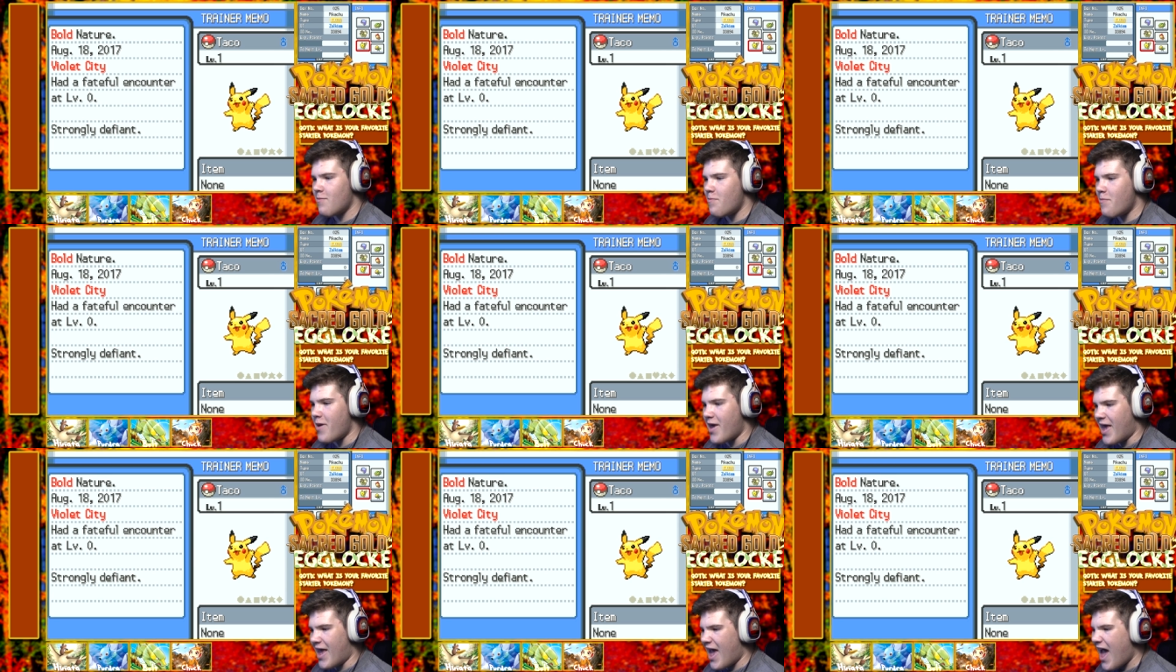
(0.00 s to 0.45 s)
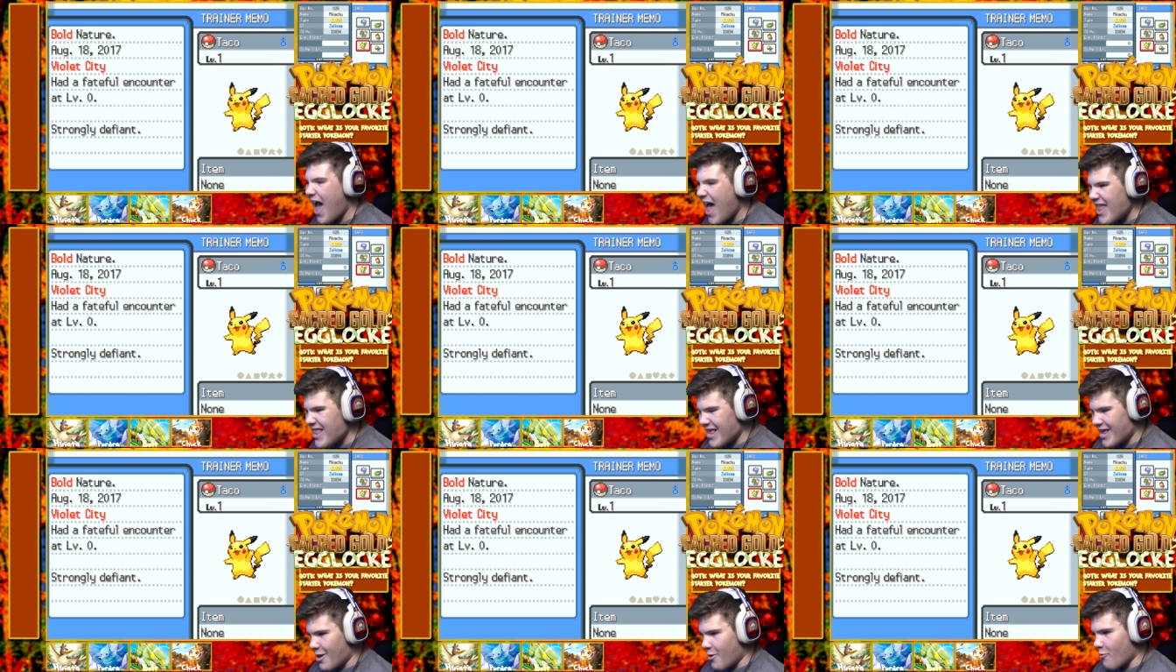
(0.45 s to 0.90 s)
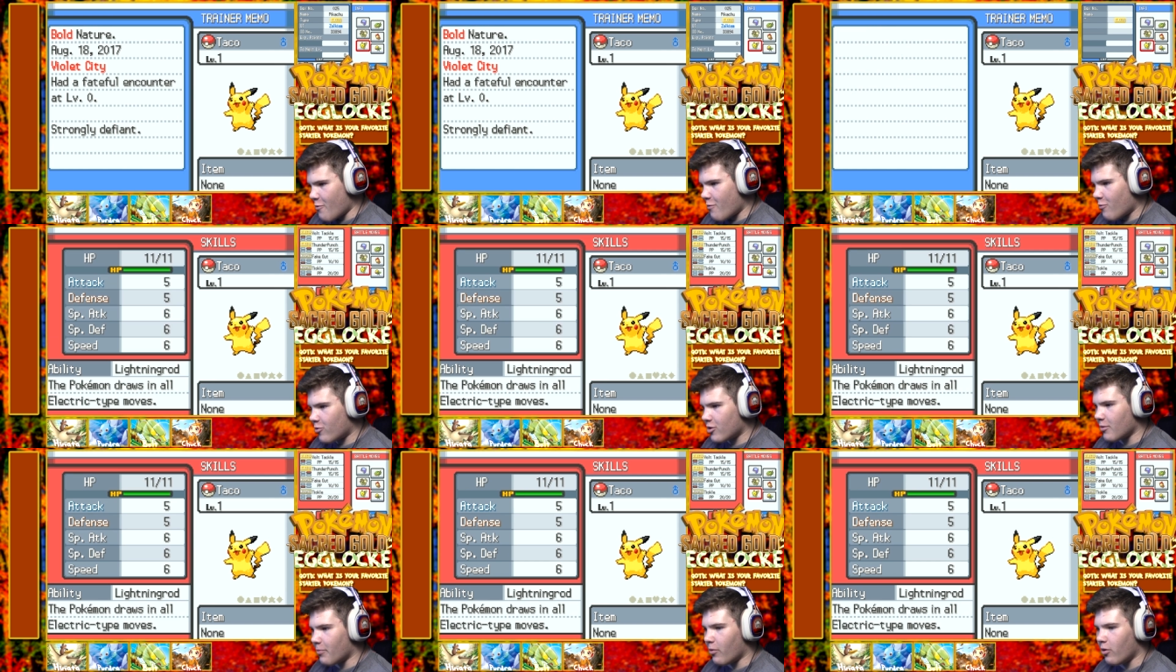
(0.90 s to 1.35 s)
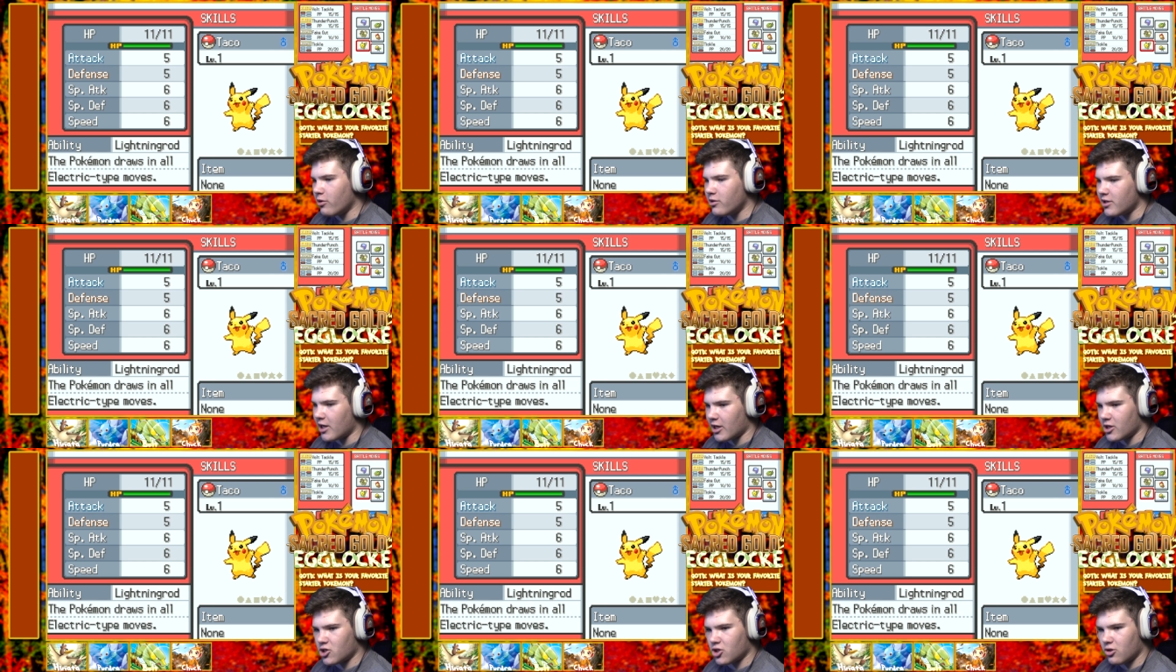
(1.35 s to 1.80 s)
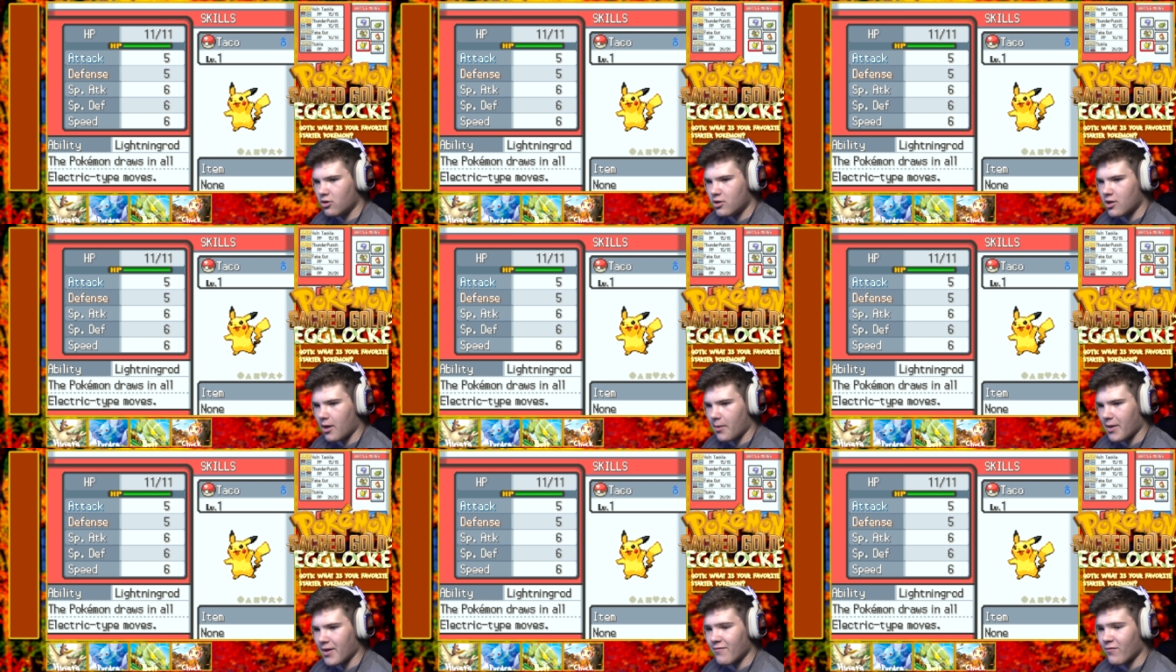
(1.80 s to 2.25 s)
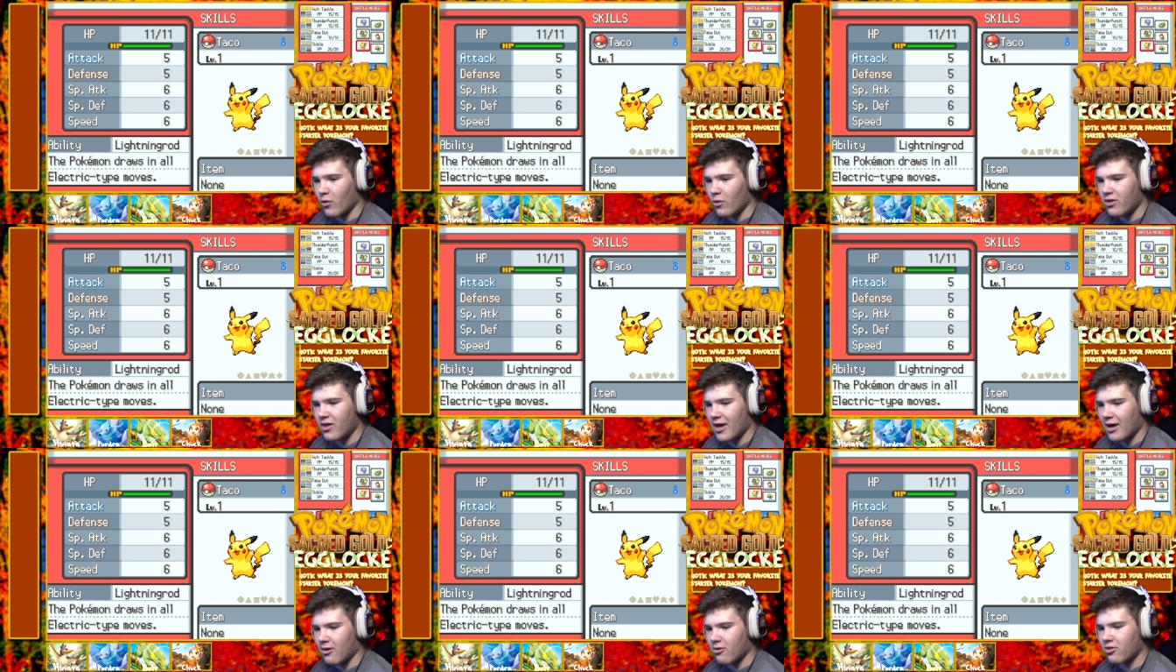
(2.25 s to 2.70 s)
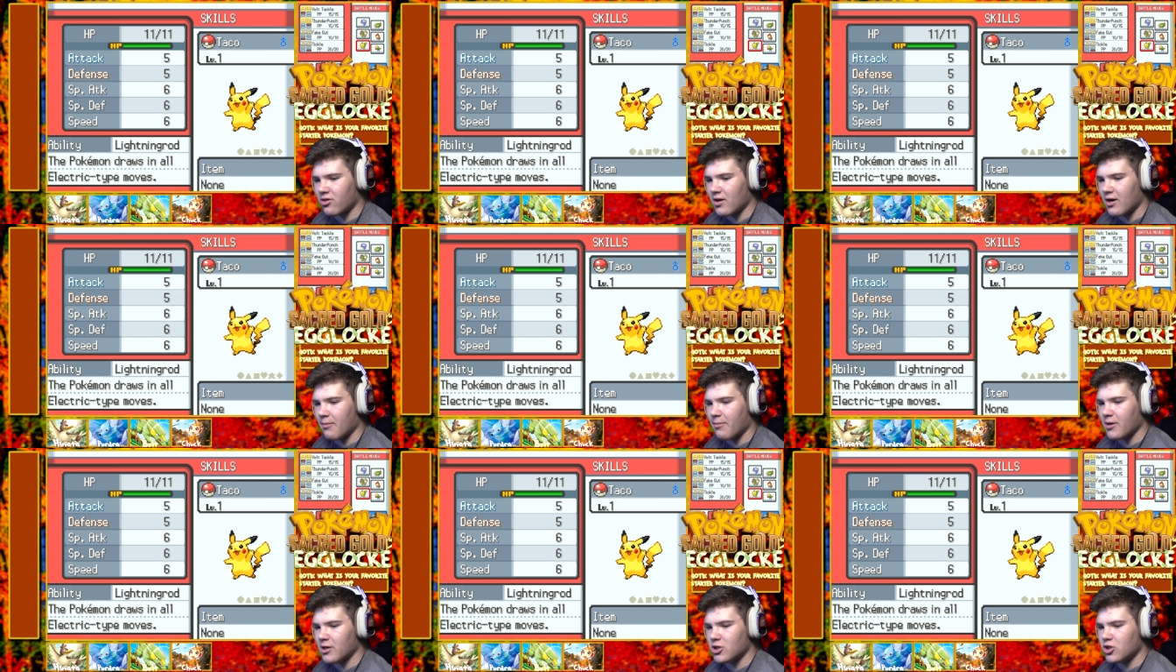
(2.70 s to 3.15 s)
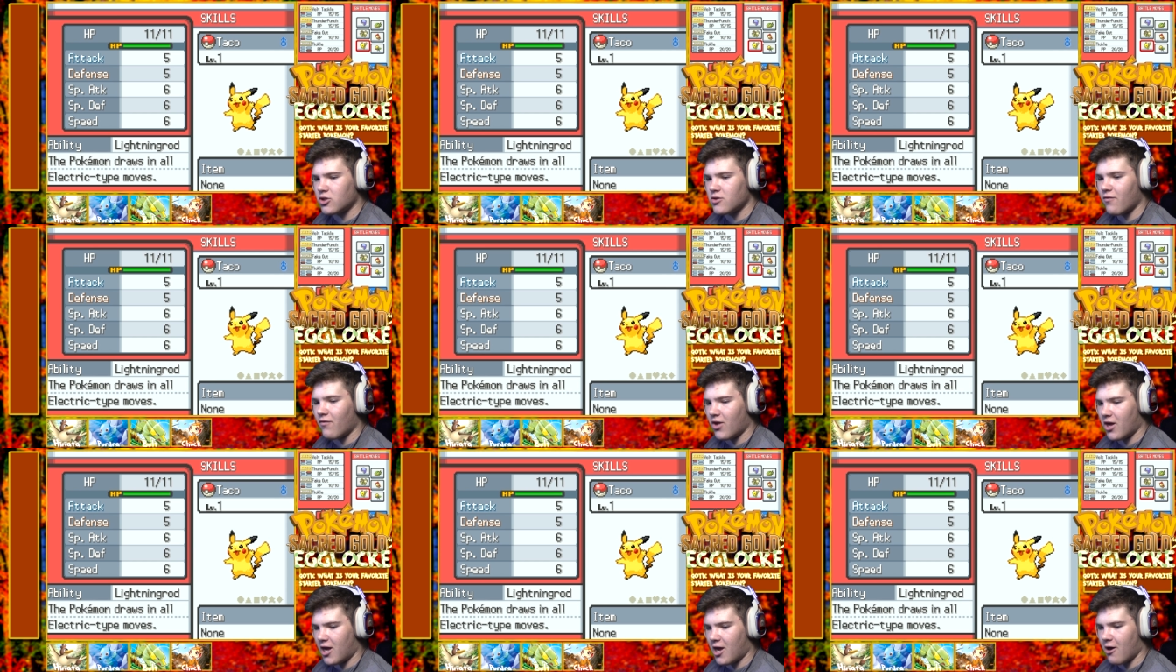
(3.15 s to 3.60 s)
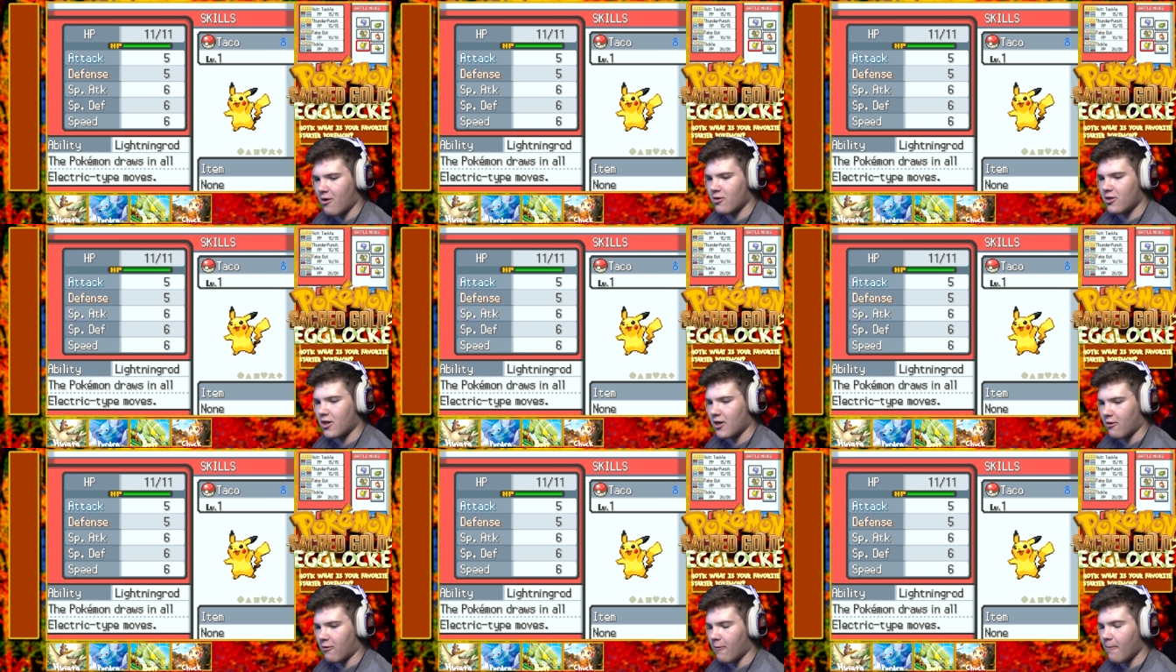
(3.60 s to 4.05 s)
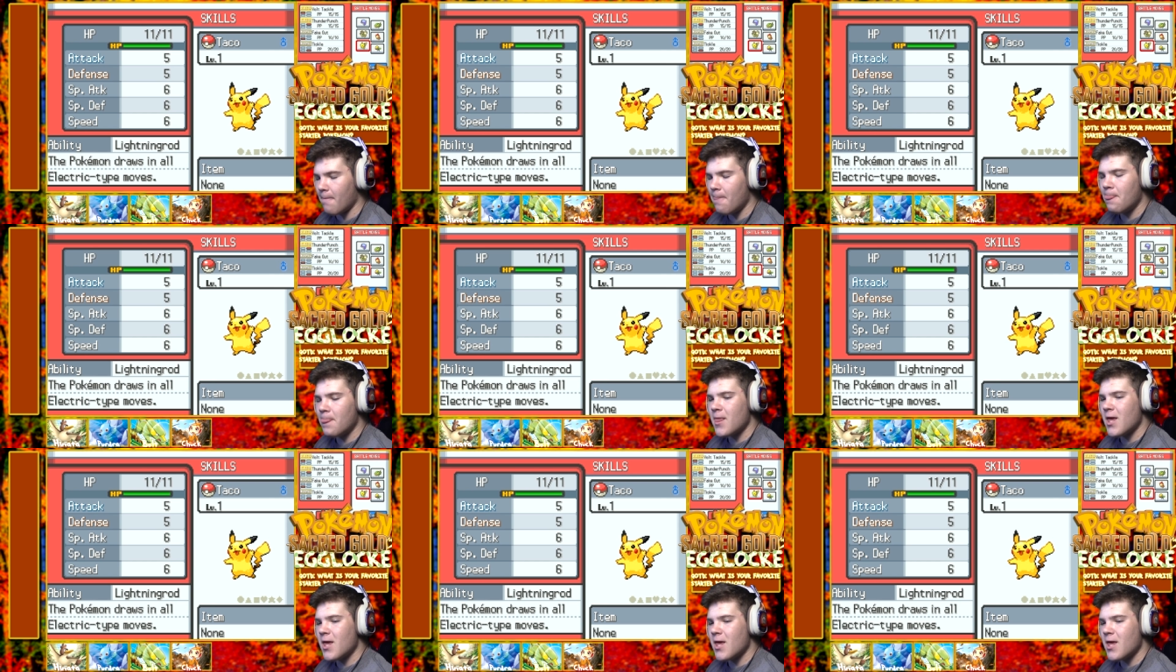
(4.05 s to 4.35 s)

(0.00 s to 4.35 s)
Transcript: Pikachu! With a bold nature, not bad. Volt, Tackle, Thunder Punch, Fake Out, Tickle.